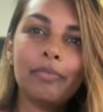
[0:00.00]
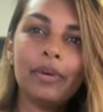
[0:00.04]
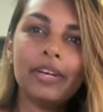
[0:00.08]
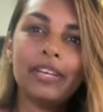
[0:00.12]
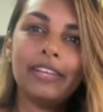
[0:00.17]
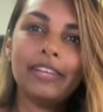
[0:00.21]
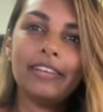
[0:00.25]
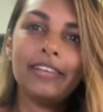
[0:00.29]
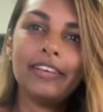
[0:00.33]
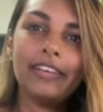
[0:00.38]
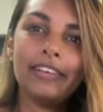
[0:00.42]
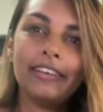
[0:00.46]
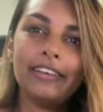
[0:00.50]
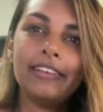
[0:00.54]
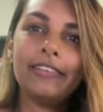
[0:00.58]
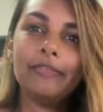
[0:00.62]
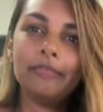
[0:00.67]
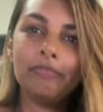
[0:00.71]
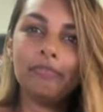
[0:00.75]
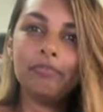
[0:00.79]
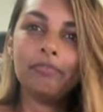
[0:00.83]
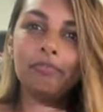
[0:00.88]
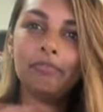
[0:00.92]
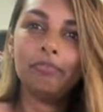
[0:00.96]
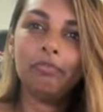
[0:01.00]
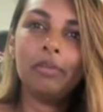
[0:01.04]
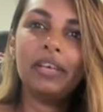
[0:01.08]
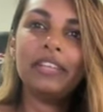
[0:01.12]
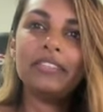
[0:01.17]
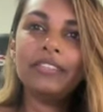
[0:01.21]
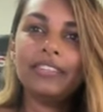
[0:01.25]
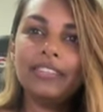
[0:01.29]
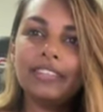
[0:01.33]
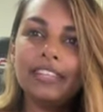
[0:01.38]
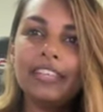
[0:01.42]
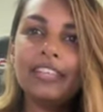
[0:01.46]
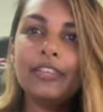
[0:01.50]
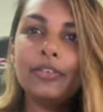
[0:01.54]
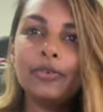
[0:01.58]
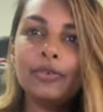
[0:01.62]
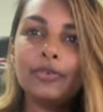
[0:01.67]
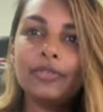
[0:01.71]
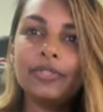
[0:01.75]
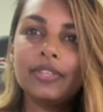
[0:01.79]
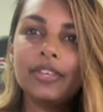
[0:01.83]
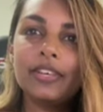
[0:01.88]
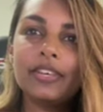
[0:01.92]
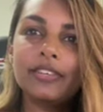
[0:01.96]
but basically
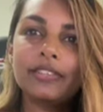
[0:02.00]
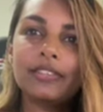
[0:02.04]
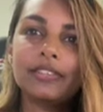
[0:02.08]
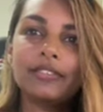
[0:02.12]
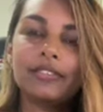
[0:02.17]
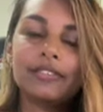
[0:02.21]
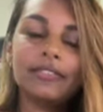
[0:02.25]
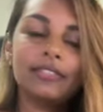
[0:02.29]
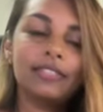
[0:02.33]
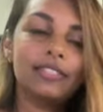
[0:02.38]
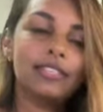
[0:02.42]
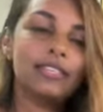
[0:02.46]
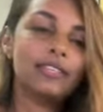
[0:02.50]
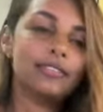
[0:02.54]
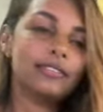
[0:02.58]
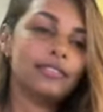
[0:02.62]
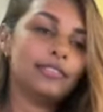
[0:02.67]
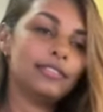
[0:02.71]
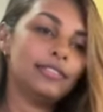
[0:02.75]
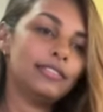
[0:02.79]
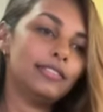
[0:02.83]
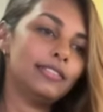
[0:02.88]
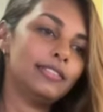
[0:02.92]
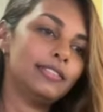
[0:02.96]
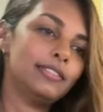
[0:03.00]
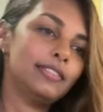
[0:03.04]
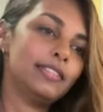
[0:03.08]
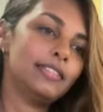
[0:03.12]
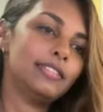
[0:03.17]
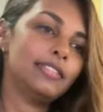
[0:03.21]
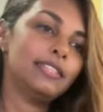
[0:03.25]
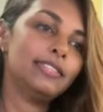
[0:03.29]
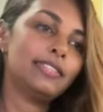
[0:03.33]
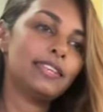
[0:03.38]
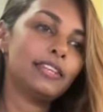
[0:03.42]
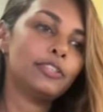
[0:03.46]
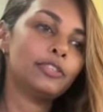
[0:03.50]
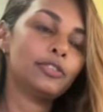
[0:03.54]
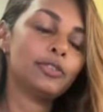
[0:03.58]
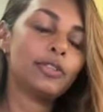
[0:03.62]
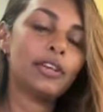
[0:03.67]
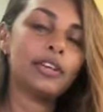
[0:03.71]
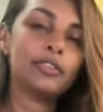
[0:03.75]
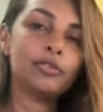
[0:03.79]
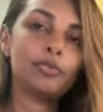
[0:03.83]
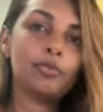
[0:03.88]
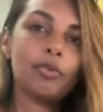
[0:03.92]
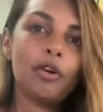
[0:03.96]
using the
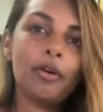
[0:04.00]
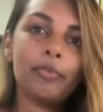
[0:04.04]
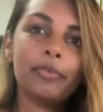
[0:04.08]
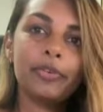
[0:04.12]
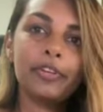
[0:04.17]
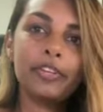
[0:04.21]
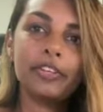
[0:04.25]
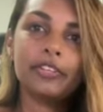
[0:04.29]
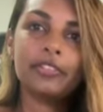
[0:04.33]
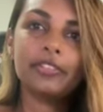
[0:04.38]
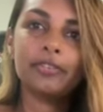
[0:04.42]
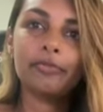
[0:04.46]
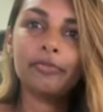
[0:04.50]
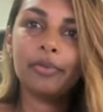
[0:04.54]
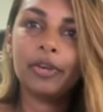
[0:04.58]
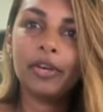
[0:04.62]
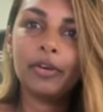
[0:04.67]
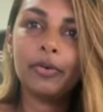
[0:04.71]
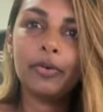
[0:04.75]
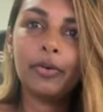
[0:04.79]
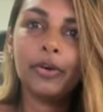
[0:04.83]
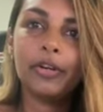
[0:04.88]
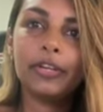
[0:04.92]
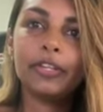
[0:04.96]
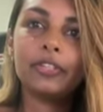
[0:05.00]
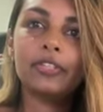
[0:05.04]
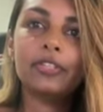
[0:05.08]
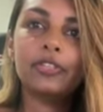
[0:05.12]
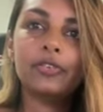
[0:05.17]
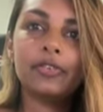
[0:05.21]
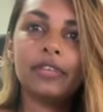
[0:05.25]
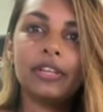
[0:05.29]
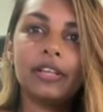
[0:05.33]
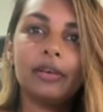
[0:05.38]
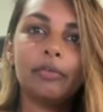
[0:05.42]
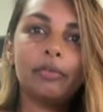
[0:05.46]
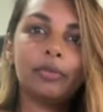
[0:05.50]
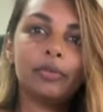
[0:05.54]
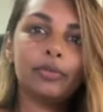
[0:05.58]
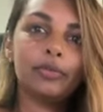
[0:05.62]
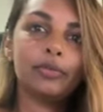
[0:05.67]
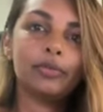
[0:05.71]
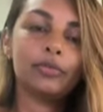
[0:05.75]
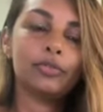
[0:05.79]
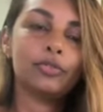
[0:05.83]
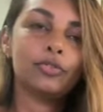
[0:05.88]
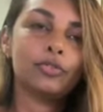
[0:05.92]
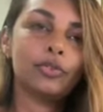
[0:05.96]
decentralized properties of Bitcoin to
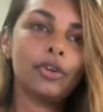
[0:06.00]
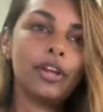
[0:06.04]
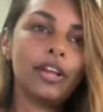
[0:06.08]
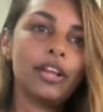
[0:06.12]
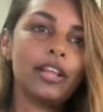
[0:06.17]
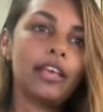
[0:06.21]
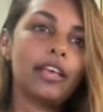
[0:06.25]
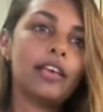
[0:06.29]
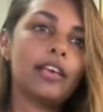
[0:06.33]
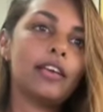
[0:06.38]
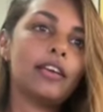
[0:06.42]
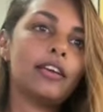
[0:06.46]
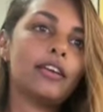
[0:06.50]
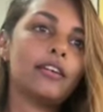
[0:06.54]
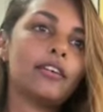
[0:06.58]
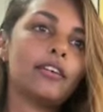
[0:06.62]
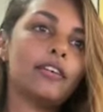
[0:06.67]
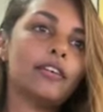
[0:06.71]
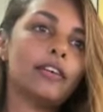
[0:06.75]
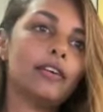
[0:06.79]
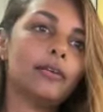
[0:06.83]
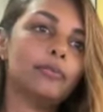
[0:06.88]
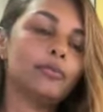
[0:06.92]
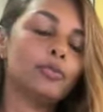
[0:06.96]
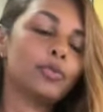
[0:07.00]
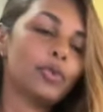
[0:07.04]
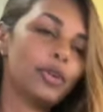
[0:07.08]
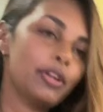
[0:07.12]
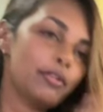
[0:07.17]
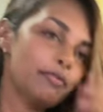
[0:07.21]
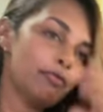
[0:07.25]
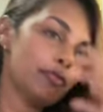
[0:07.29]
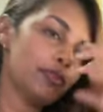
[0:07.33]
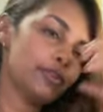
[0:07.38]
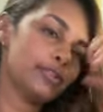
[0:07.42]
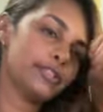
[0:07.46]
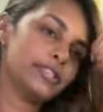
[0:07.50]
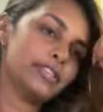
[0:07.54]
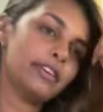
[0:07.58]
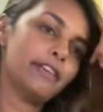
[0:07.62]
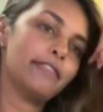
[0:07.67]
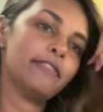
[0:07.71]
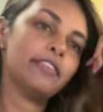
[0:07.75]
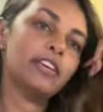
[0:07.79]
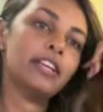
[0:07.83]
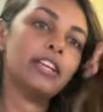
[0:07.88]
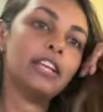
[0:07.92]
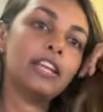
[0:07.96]
enable trading
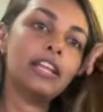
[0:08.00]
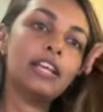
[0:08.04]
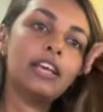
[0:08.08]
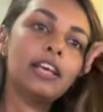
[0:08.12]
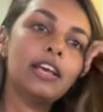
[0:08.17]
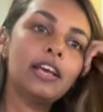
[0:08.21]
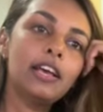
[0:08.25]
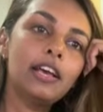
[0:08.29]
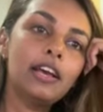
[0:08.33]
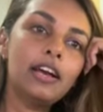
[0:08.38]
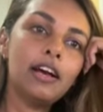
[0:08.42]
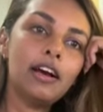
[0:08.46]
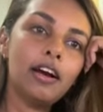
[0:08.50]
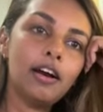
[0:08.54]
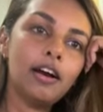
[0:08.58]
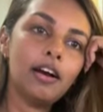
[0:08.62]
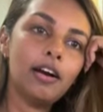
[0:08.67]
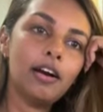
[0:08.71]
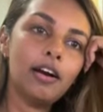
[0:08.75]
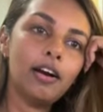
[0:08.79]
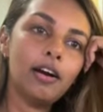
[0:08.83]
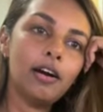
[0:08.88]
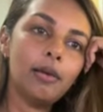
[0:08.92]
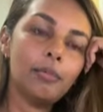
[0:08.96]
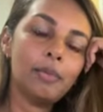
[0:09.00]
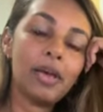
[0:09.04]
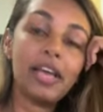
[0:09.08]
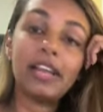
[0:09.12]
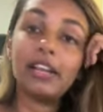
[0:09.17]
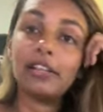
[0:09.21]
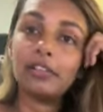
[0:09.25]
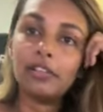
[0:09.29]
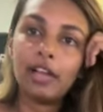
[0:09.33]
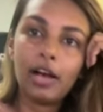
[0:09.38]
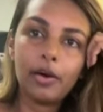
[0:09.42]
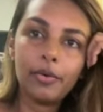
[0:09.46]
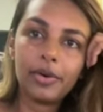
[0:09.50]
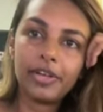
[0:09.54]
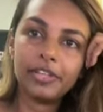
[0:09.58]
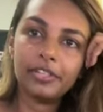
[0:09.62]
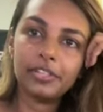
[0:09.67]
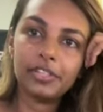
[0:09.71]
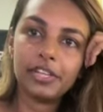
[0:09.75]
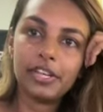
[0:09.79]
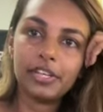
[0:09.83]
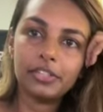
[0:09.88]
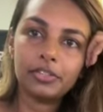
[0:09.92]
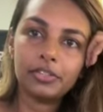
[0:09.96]
24/7, and allow
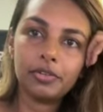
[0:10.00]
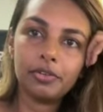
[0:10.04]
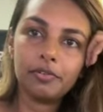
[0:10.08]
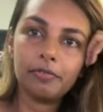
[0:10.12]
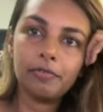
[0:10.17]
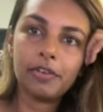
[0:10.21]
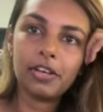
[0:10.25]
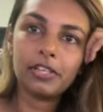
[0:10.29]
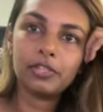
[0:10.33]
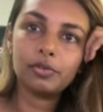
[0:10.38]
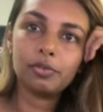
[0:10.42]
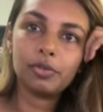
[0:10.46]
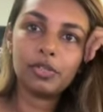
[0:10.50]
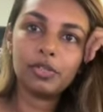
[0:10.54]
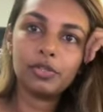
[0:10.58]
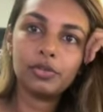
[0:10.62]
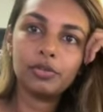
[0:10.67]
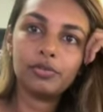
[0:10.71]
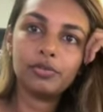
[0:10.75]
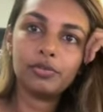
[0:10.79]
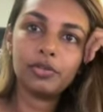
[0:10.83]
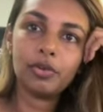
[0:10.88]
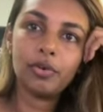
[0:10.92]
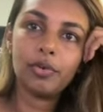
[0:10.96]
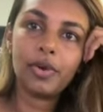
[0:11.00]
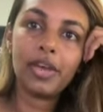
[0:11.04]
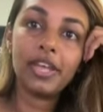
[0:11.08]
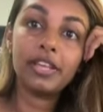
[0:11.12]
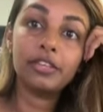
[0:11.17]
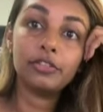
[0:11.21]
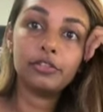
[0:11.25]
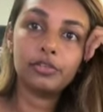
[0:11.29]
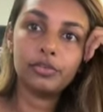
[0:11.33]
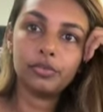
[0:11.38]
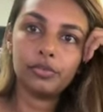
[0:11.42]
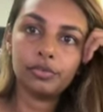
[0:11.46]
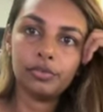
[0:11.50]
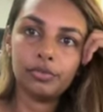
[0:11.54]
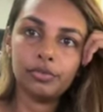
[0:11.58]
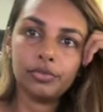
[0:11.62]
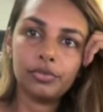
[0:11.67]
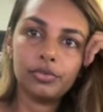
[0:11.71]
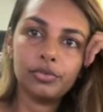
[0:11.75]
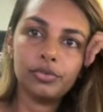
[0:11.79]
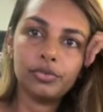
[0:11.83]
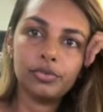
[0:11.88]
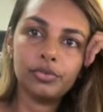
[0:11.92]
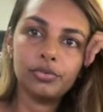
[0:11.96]
international investment to flow into
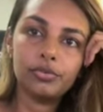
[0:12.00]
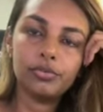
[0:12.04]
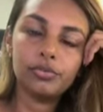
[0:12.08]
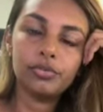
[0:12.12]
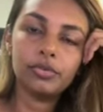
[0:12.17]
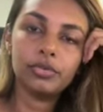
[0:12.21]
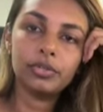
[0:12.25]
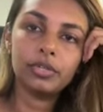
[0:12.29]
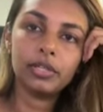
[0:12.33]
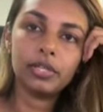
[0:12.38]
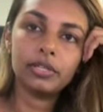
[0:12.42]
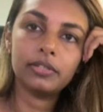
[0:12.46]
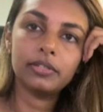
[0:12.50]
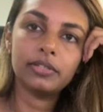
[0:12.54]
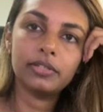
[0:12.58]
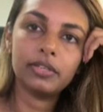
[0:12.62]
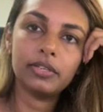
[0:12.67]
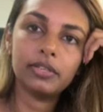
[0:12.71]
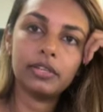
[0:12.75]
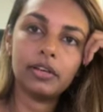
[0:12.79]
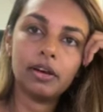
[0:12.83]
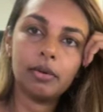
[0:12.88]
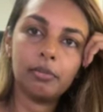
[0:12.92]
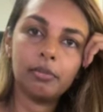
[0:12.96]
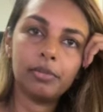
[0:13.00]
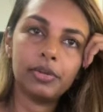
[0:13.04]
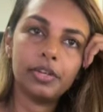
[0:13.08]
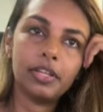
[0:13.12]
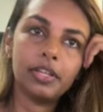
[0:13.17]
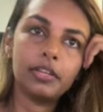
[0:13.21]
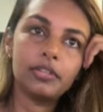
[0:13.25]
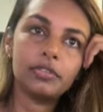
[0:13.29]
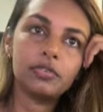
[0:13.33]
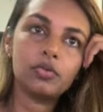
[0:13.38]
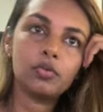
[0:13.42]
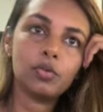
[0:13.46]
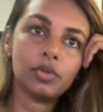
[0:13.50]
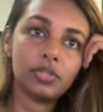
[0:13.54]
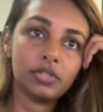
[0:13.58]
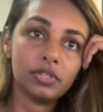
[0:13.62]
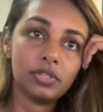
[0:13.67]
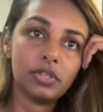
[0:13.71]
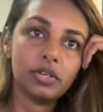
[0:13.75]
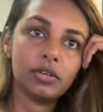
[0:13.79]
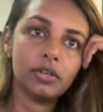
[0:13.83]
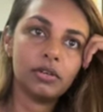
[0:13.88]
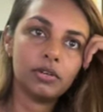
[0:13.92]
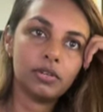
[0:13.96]
to listed companies
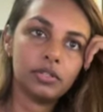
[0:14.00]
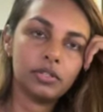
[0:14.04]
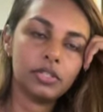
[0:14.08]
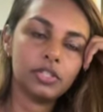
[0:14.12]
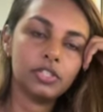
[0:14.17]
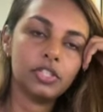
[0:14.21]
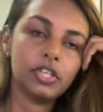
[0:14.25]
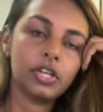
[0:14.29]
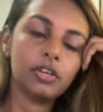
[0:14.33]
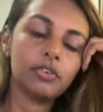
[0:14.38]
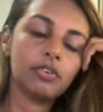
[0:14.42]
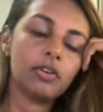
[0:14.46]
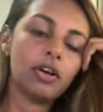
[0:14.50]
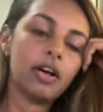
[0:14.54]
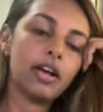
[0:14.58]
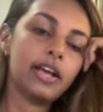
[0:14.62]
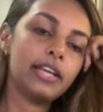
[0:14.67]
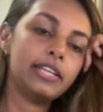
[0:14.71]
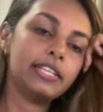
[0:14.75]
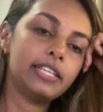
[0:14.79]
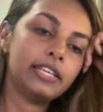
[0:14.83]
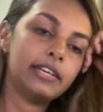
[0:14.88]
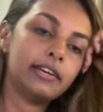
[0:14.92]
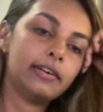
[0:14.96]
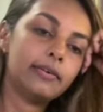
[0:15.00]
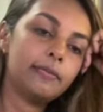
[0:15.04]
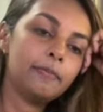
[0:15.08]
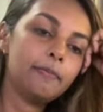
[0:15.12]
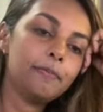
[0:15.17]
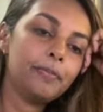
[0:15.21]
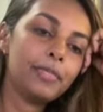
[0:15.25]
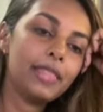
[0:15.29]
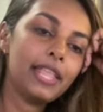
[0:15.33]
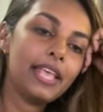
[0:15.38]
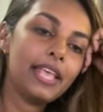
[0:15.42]
was the general idea.